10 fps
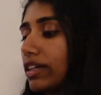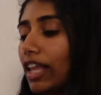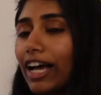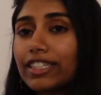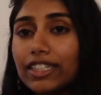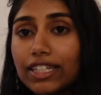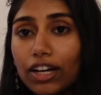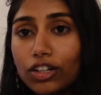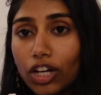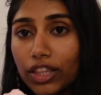last
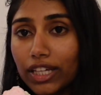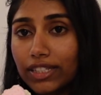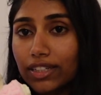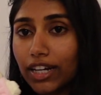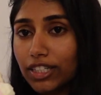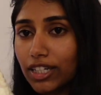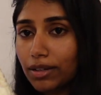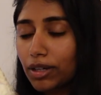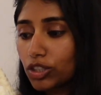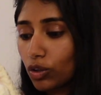details on this that I just like
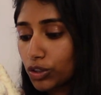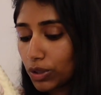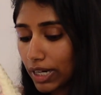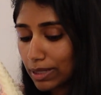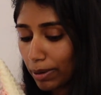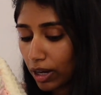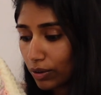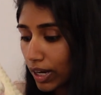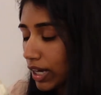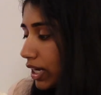told you guys about.
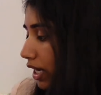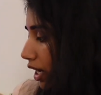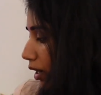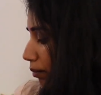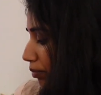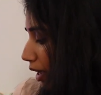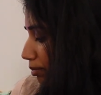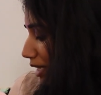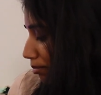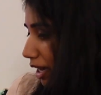
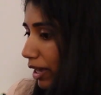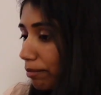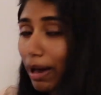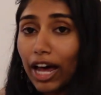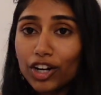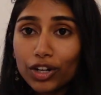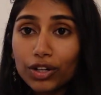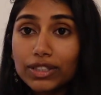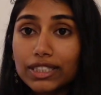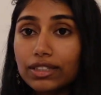Update my pattern
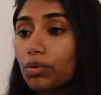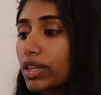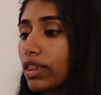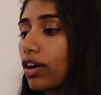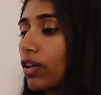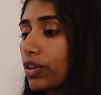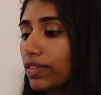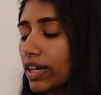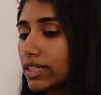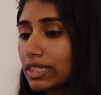notes with all of
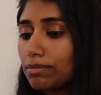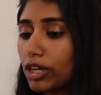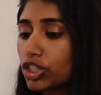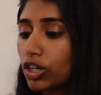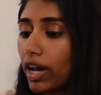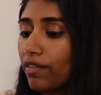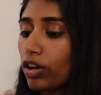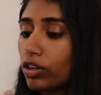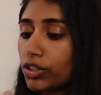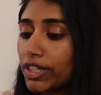this, make sure I have it
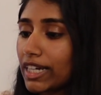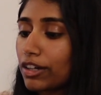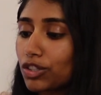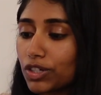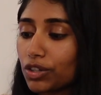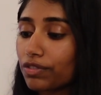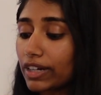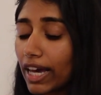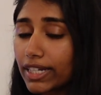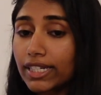all noted down so I don't
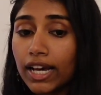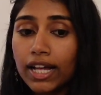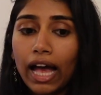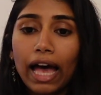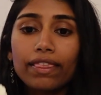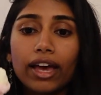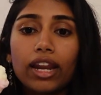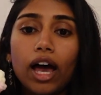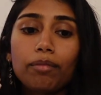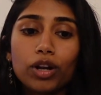forget, and then
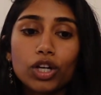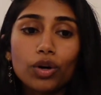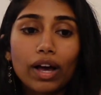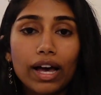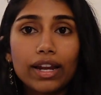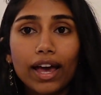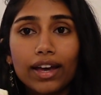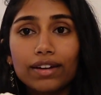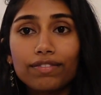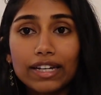I'm gonna go ahead
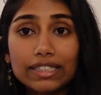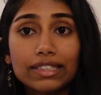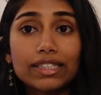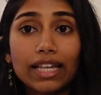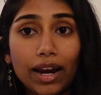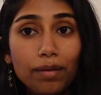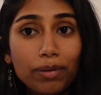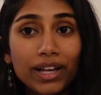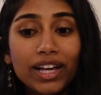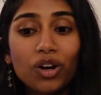and fix the setup
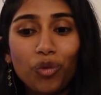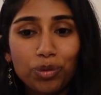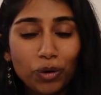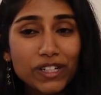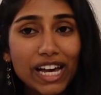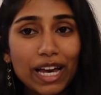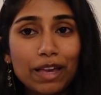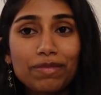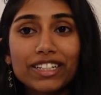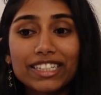one more
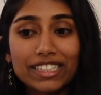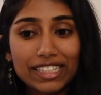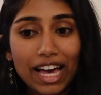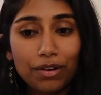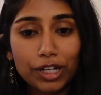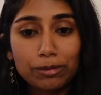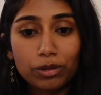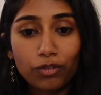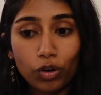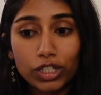time just to see how it is
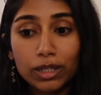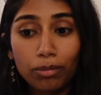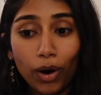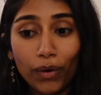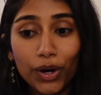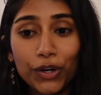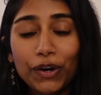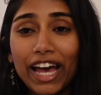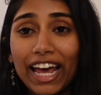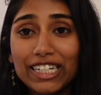before tomorrow.
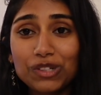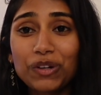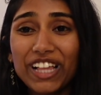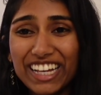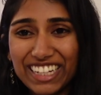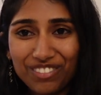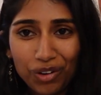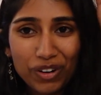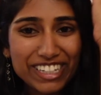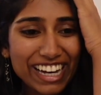And I just realized I have one
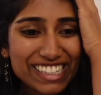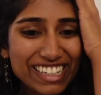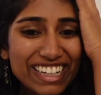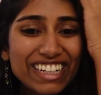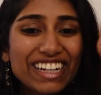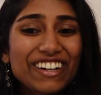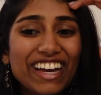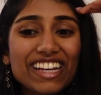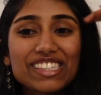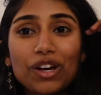more task.
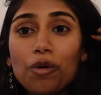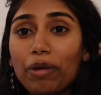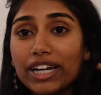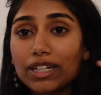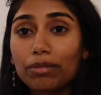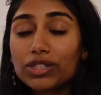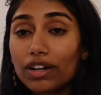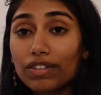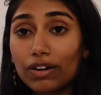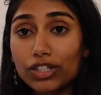Okay, so my jumbo
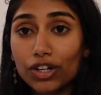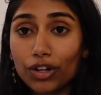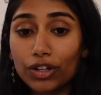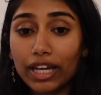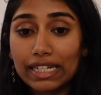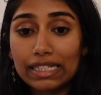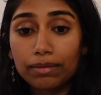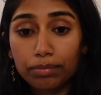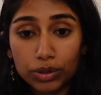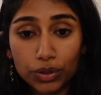sunflower turtle that is in
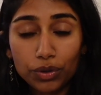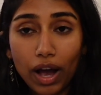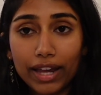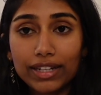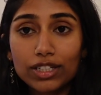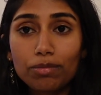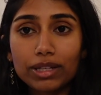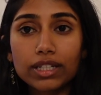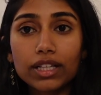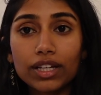blue, I need to
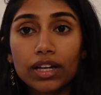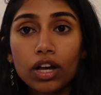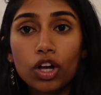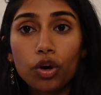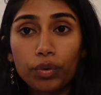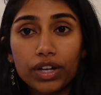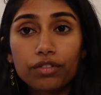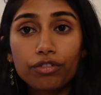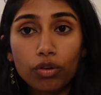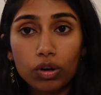basically
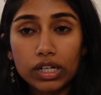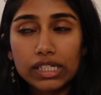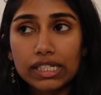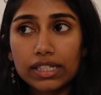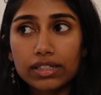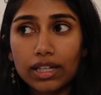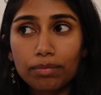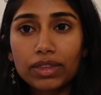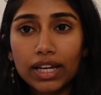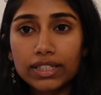reinforce
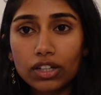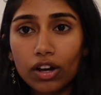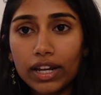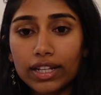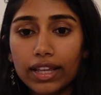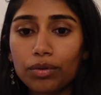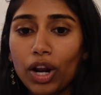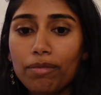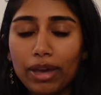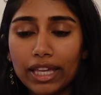some things on it. Like when
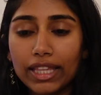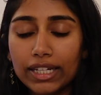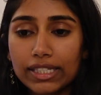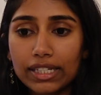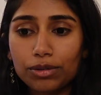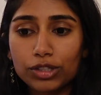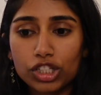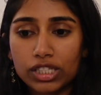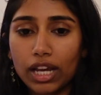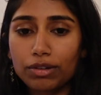I made this, I
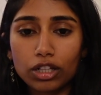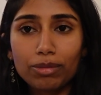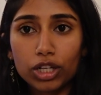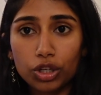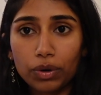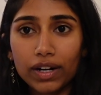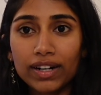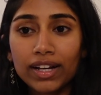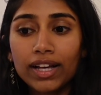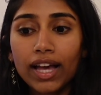was a little bit
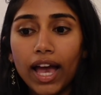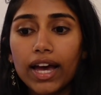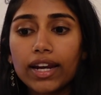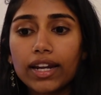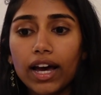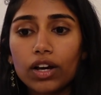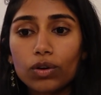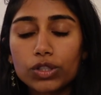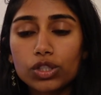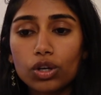newer, and I
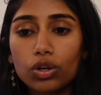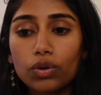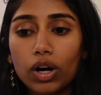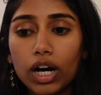also